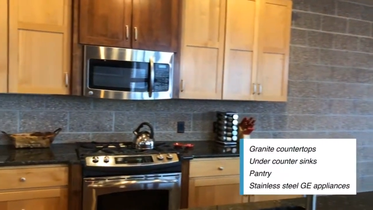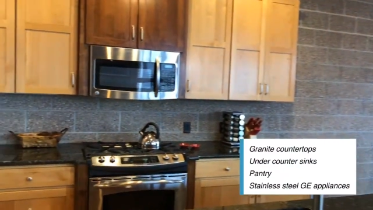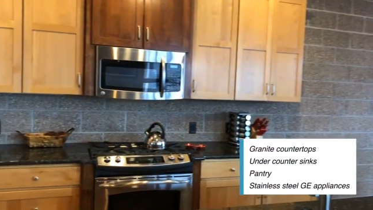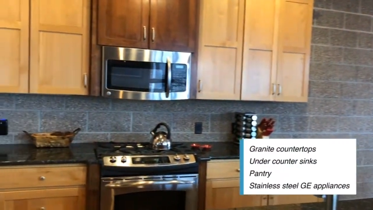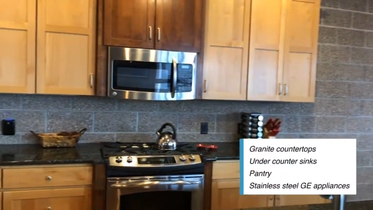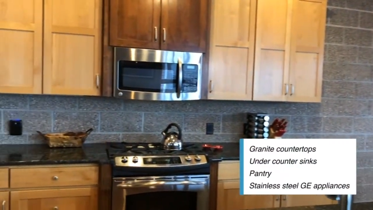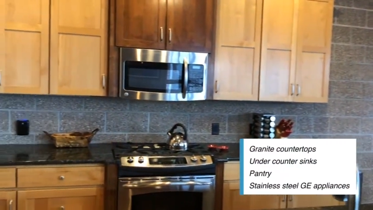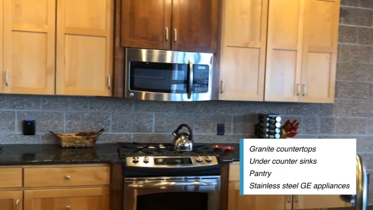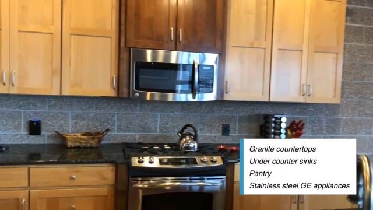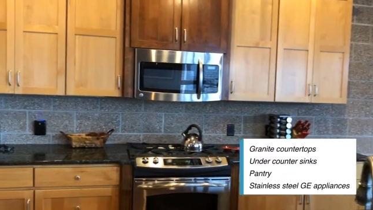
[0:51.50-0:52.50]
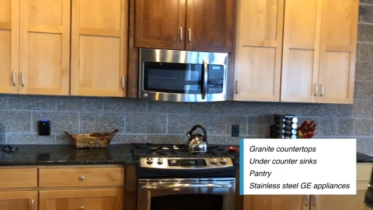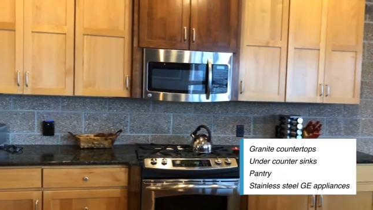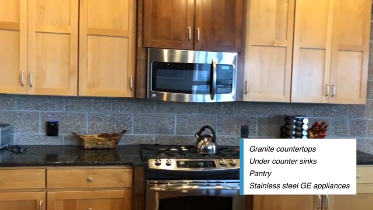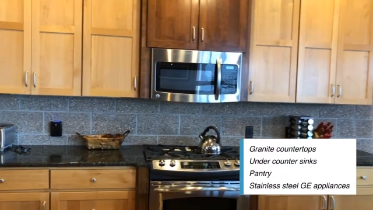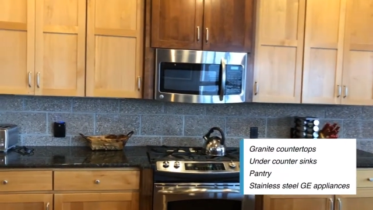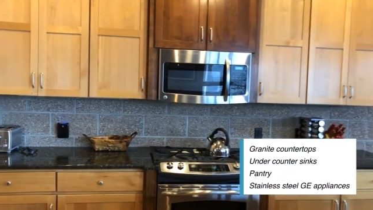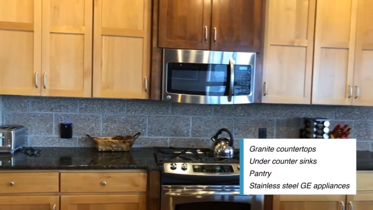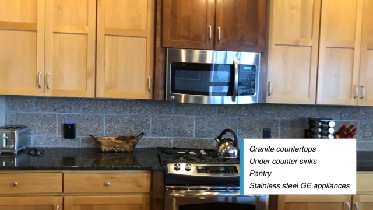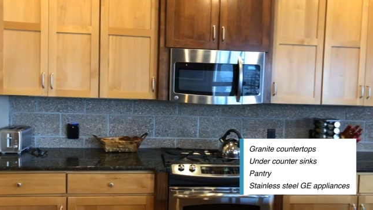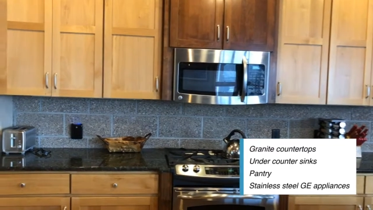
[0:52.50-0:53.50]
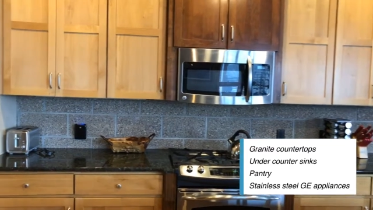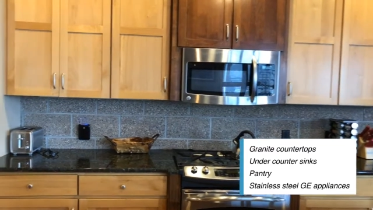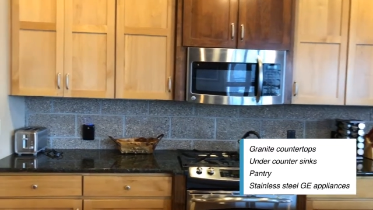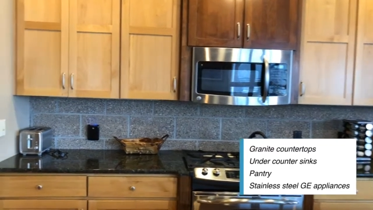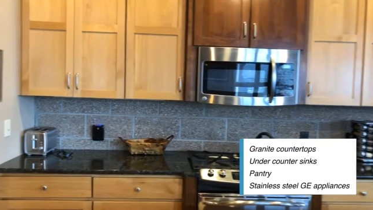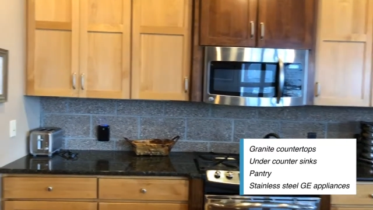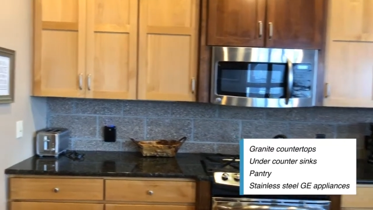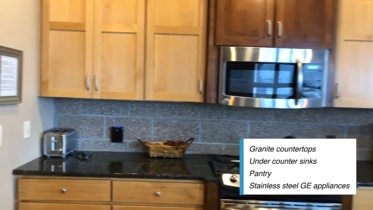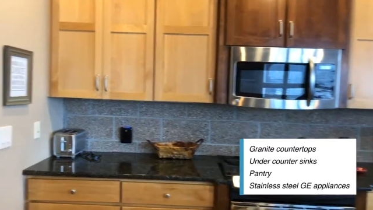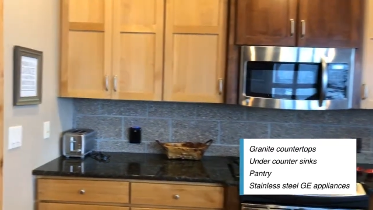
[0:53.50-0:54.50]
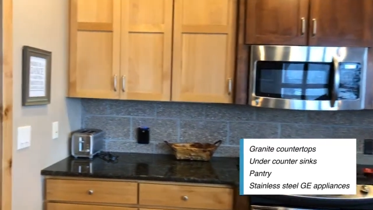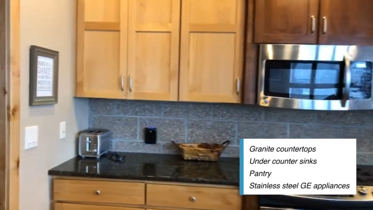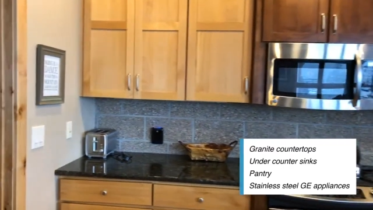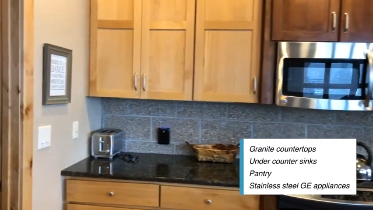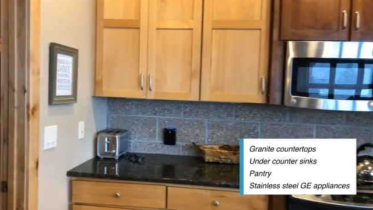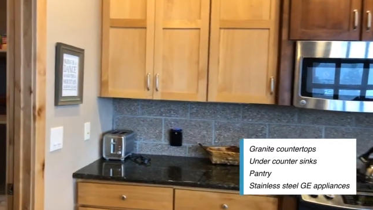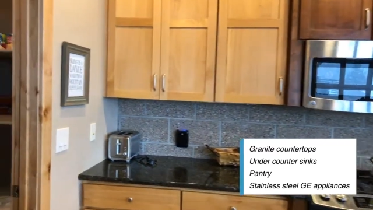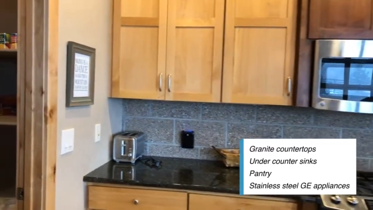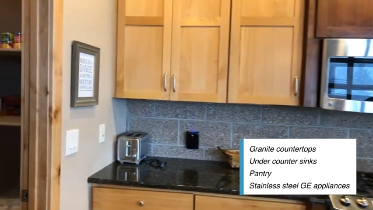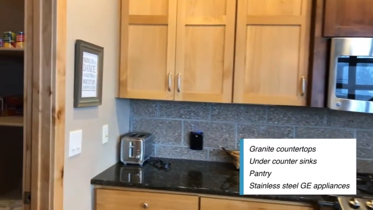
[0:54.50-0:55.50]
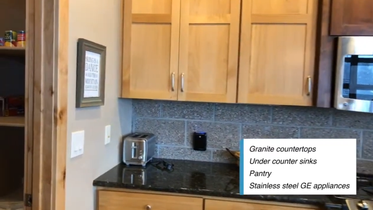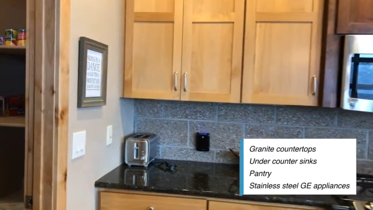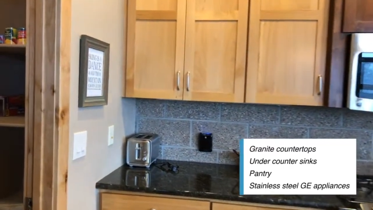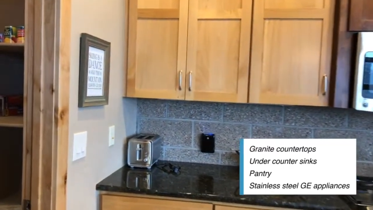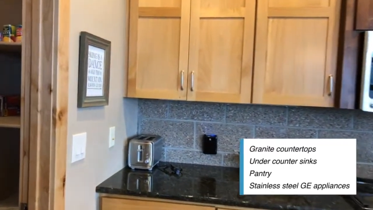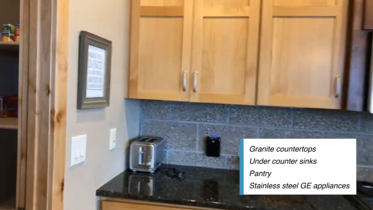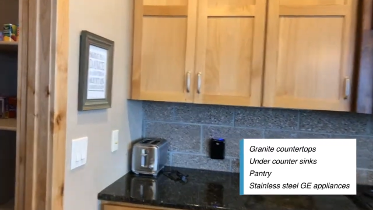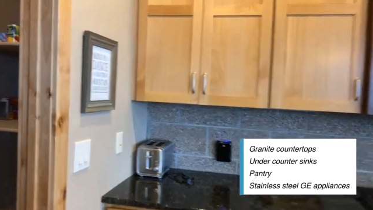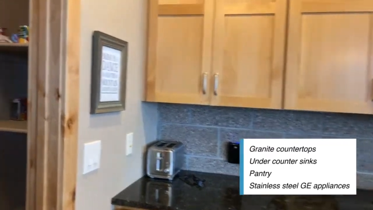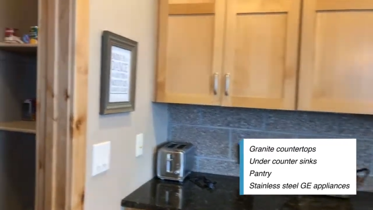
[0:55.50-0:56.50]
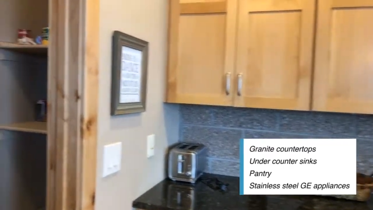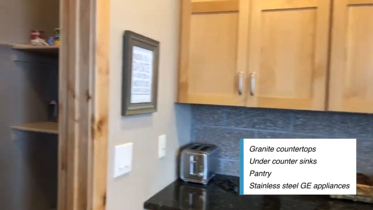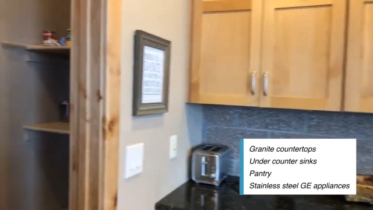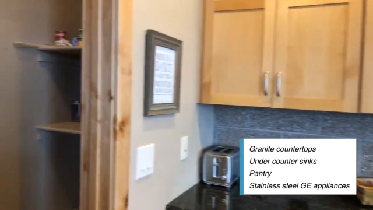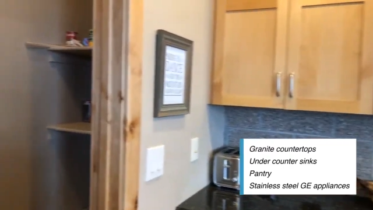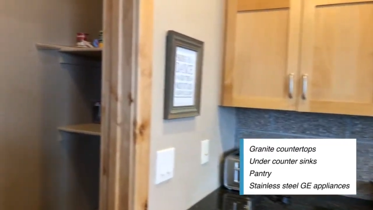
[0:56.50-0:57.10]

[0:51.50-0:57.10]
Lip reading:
(no speaker visible)